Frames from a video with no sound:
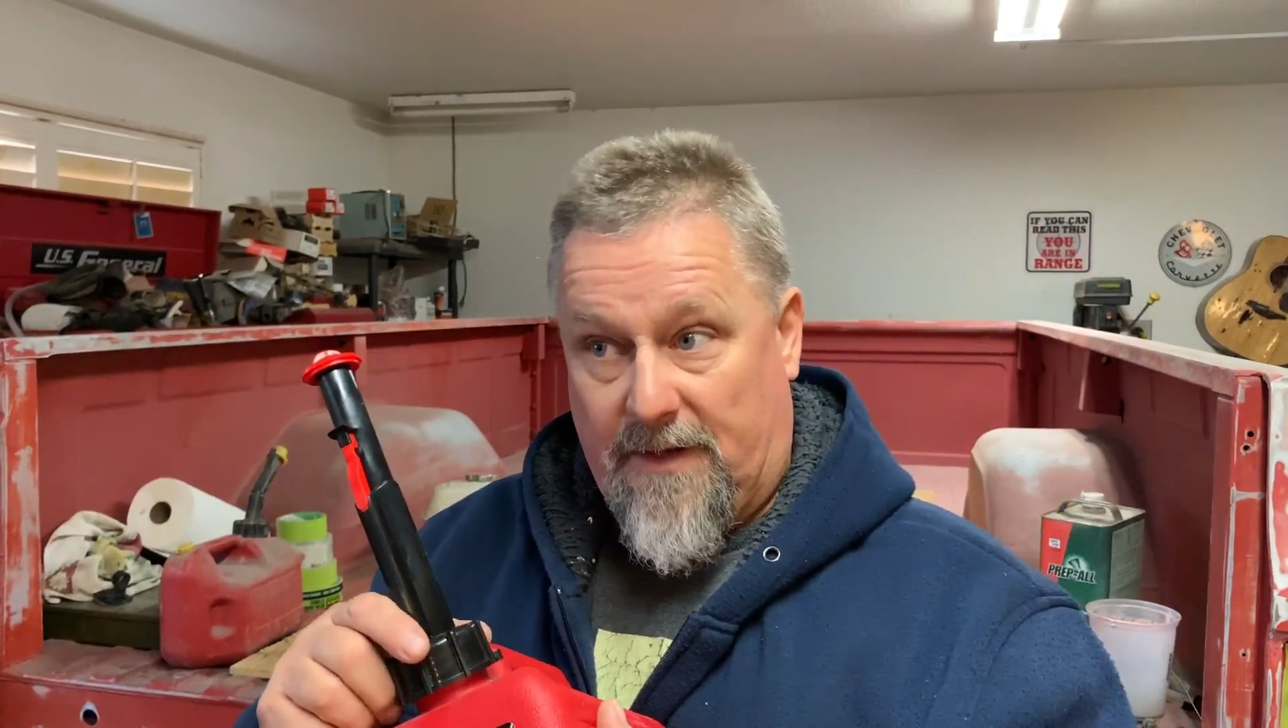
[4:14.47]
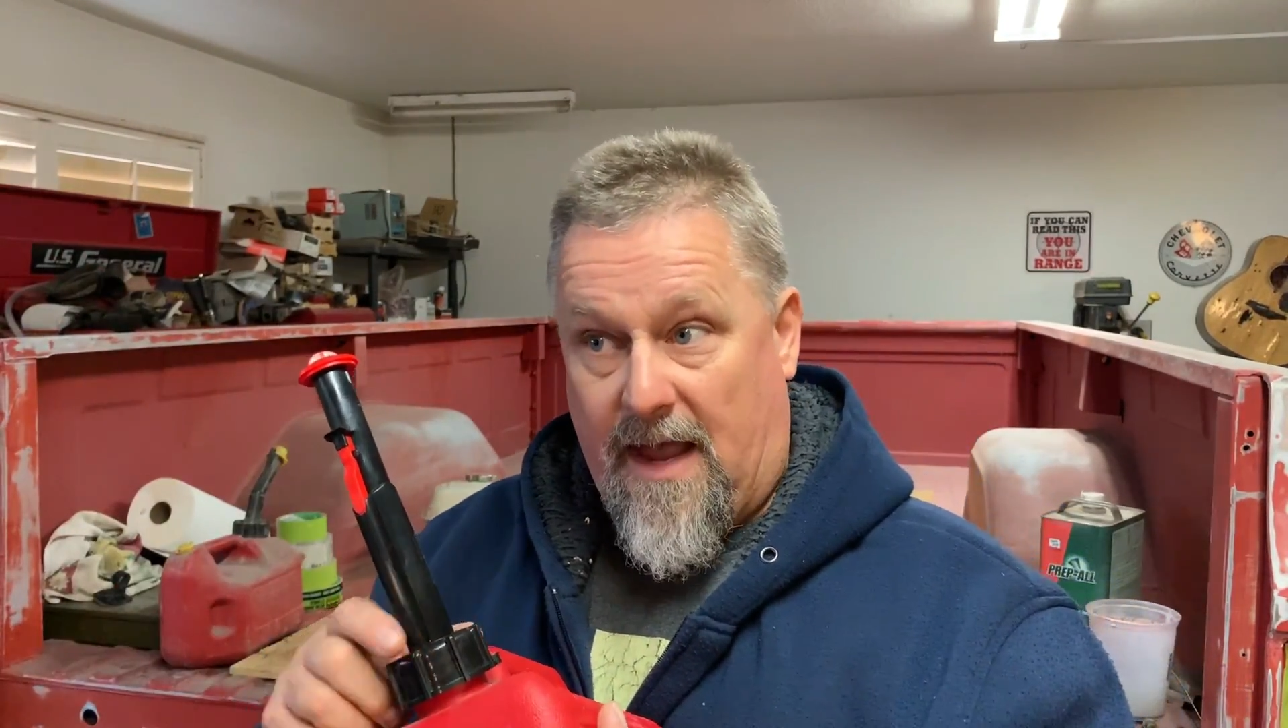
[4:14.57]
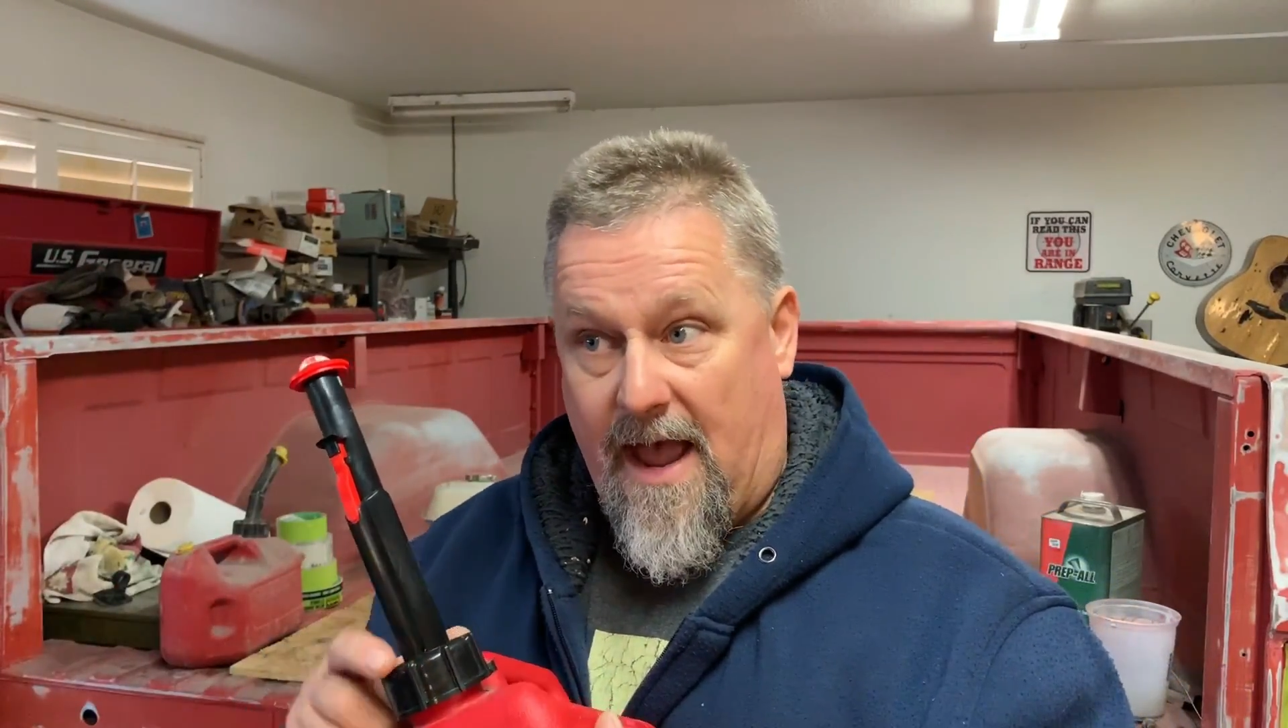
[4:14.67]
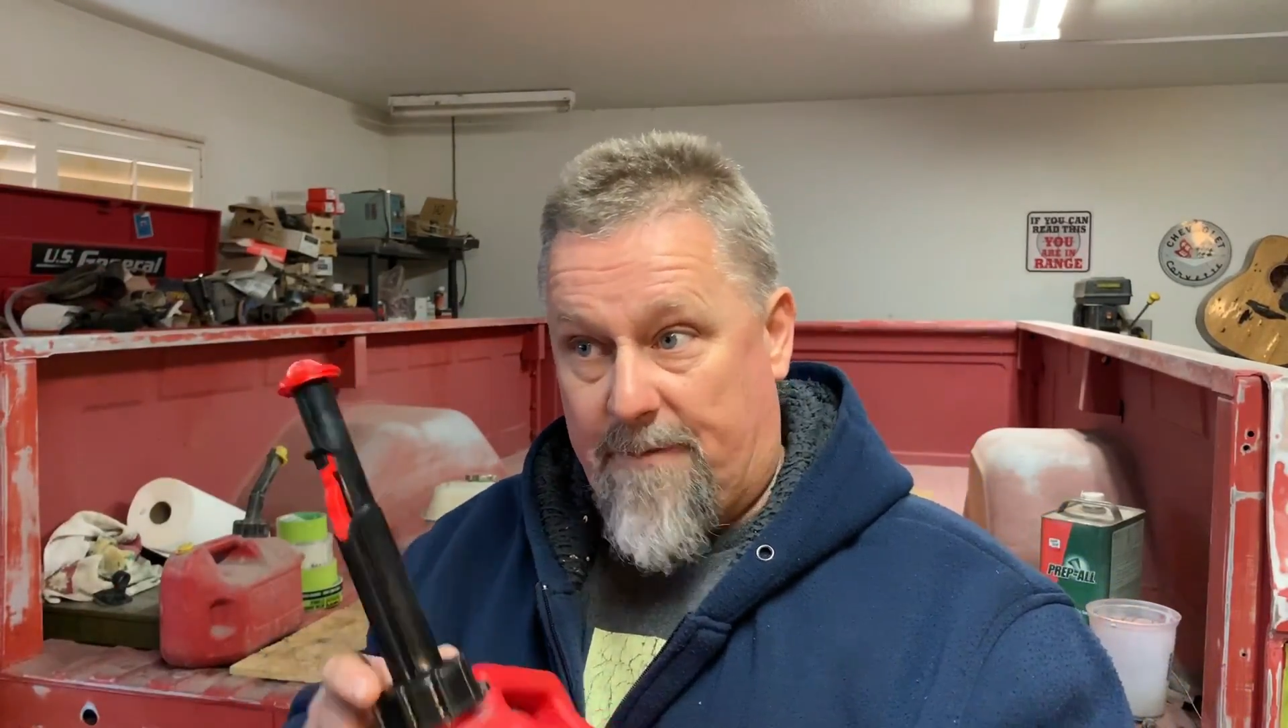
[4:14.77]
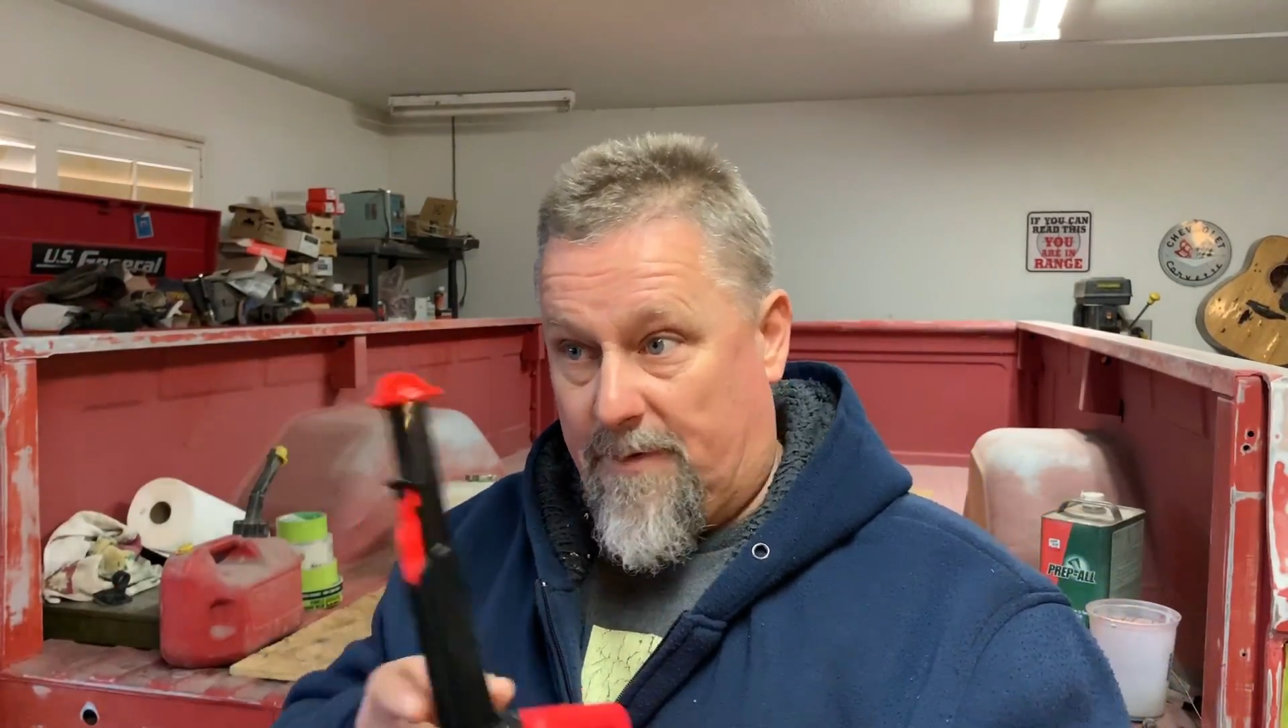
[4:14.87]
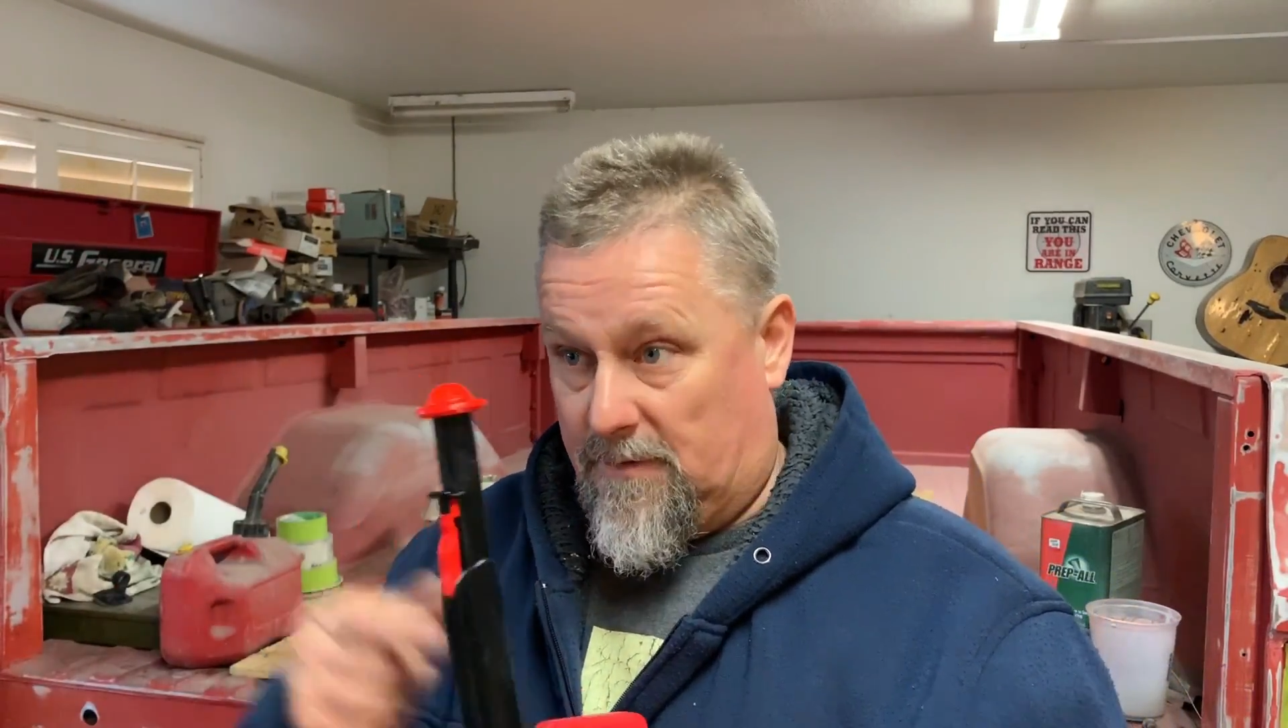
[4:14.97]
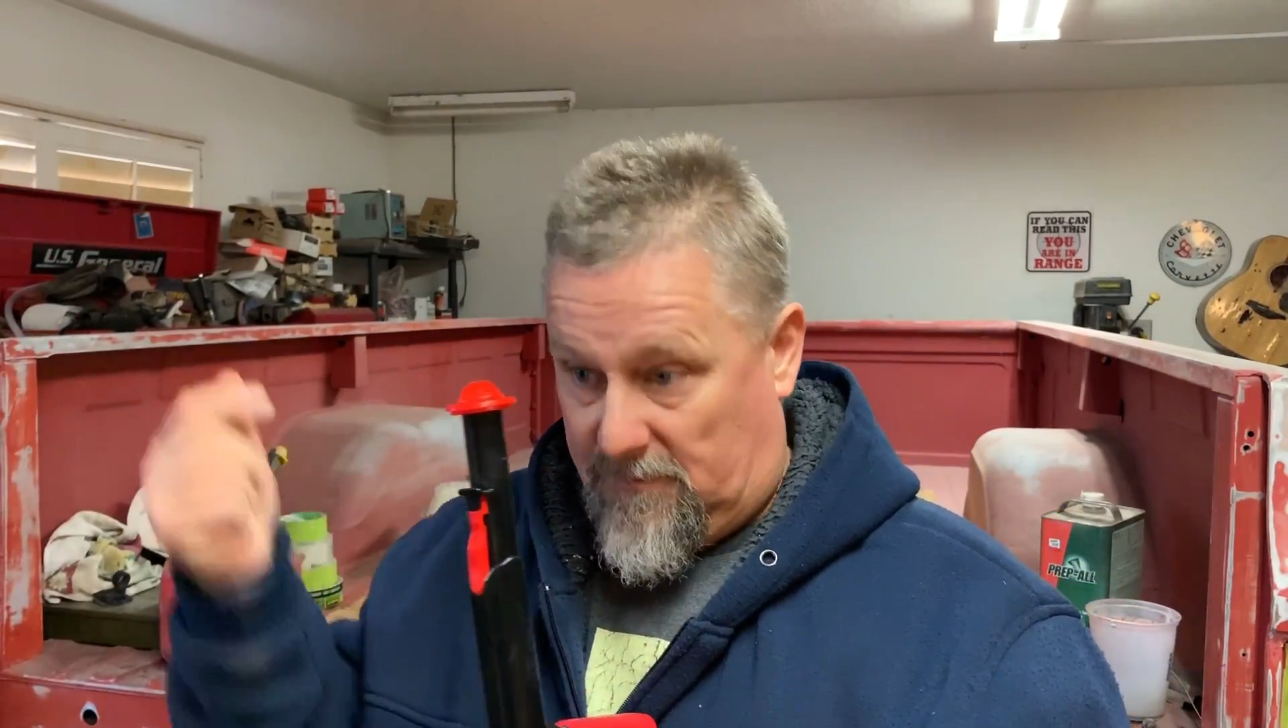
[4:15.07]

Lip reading: the cap,